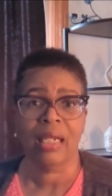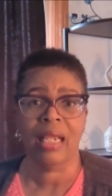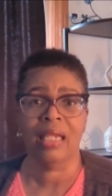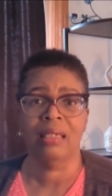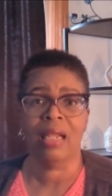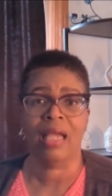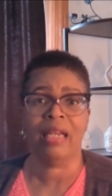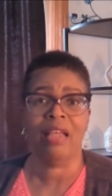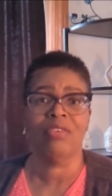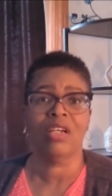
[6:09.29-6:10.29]
and not
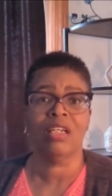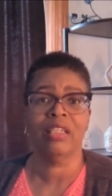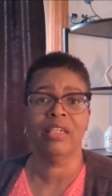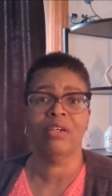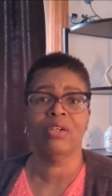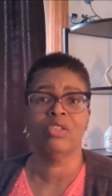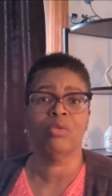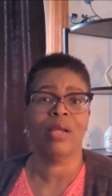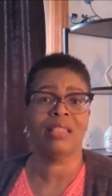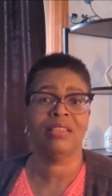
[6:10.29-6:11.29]
have a clear or
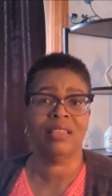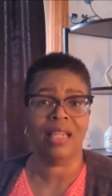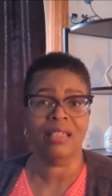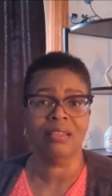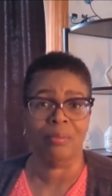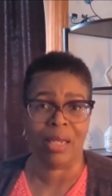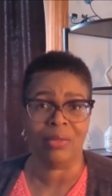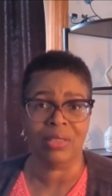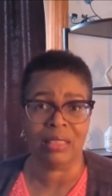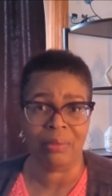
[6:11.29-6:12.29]
direct stance
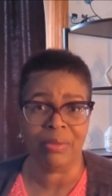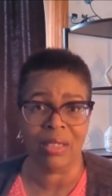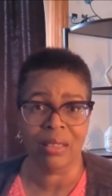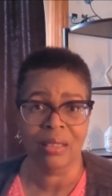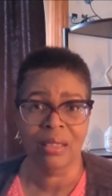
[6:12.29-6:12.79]
about something,